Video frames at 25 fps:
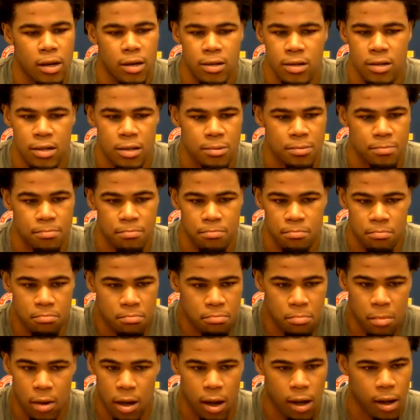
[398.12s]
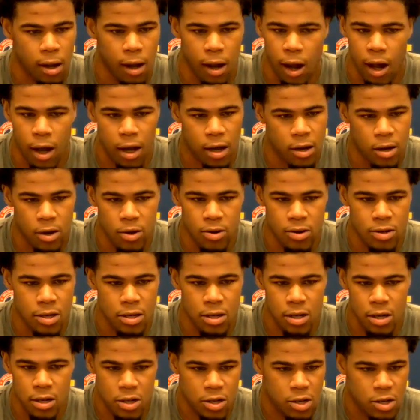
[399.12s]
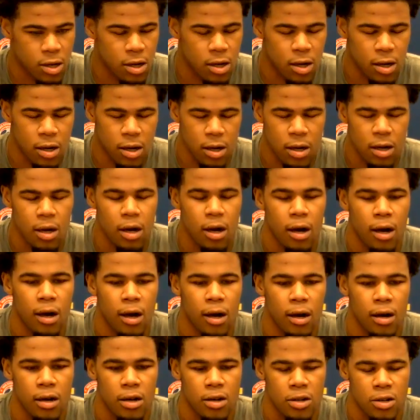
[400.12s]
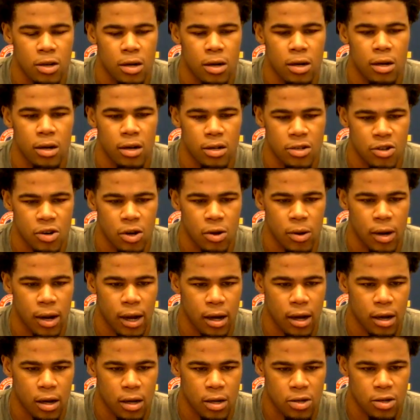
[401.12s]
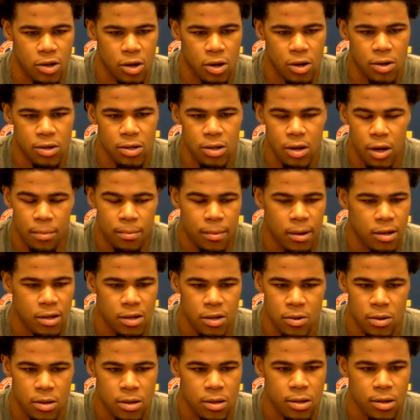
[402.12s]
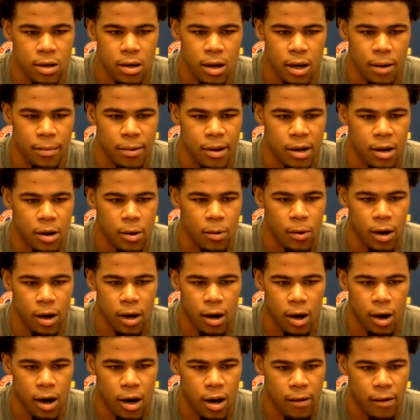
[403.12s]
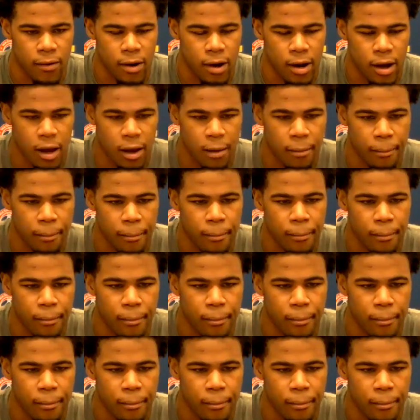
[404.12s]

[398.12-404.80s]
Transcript: yeah, just all I can do is just c- c- uh, c- control what I can control. So I mean, just coming in and working hard every day.